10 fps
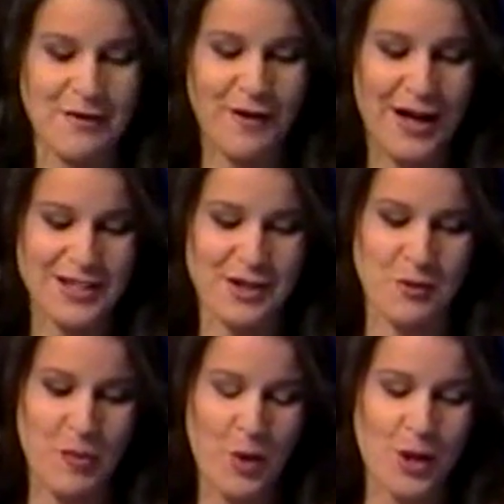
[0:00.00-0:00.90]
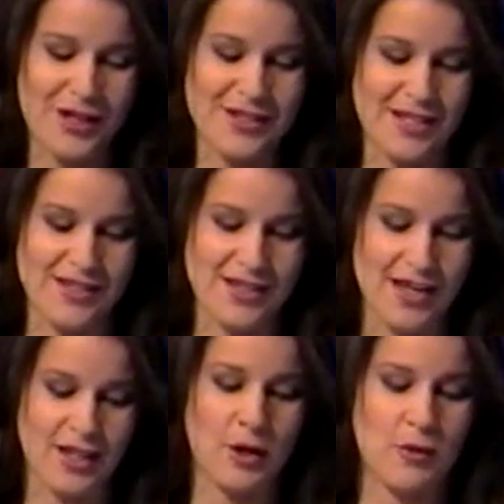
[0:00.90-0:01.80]
fact in the report. It says that,
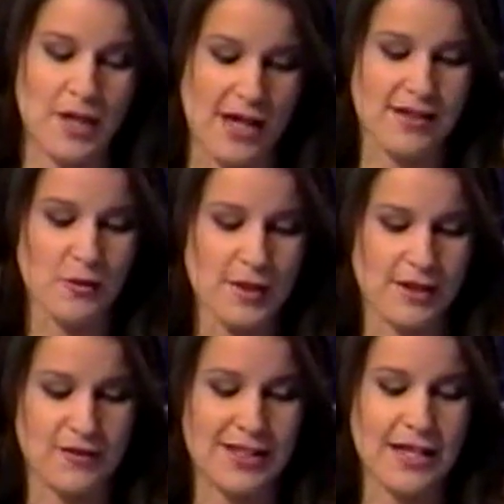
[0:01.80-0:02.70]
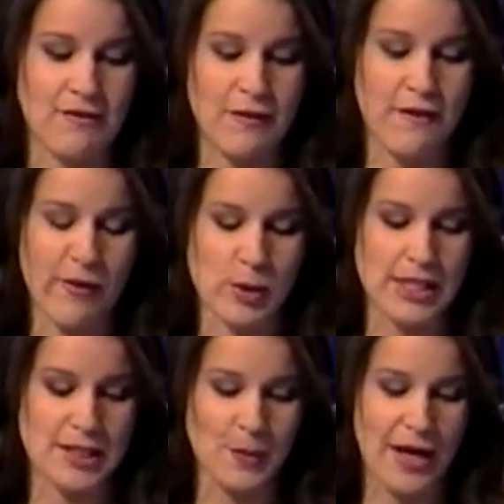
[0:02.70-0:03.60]
you know, NASA received a
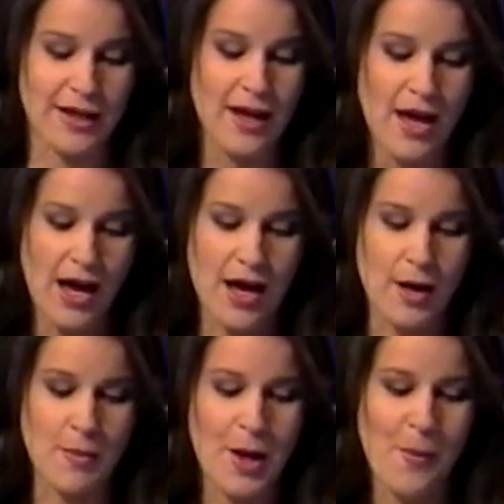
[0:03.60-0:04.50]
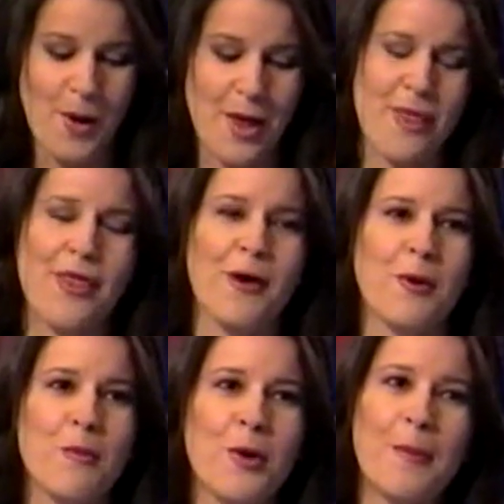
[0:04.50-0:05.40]
75% spike. But there were
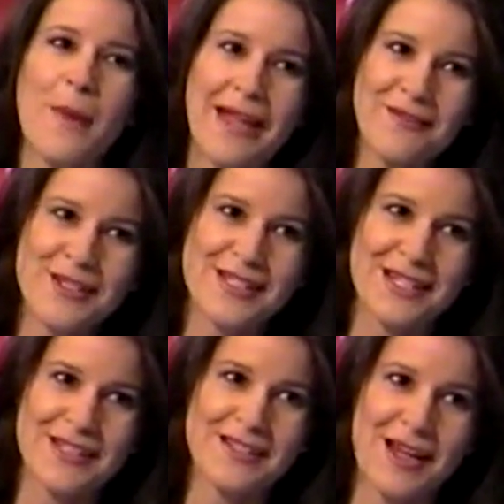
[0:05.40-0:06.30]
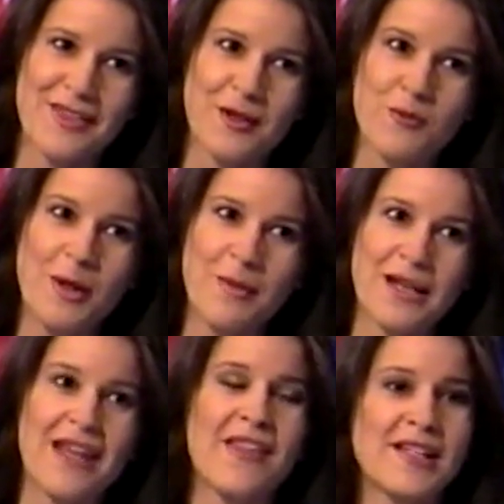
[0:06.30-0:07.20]
more men visiting the site than women,
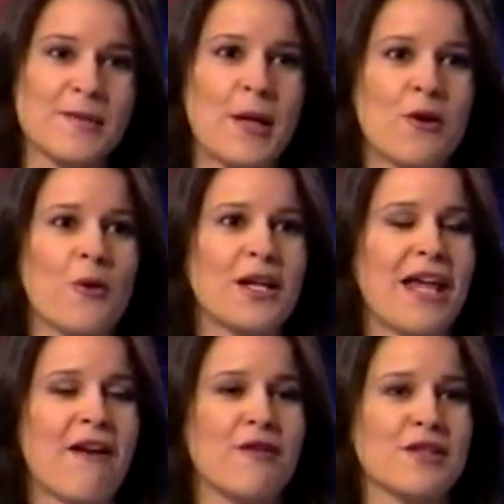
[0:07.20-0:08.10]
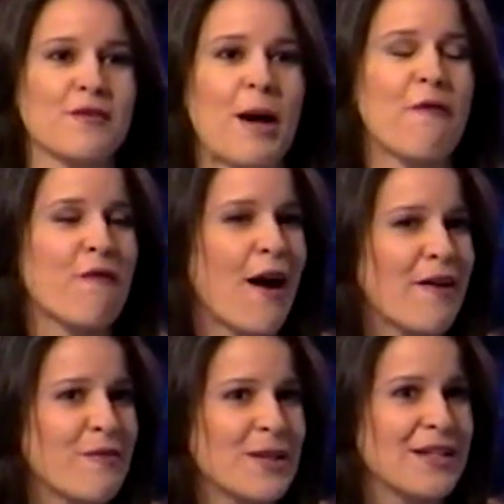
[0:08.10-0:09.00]
and they spent only an average of about
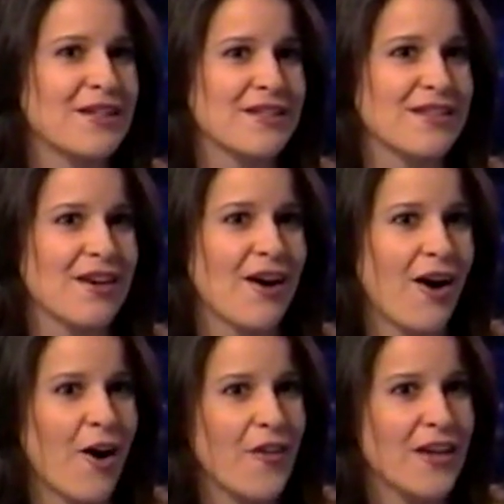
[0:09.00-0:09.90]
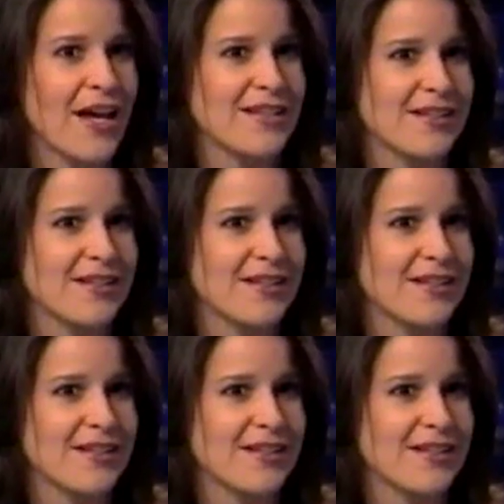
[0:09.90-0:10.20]
5 minutes on the NASA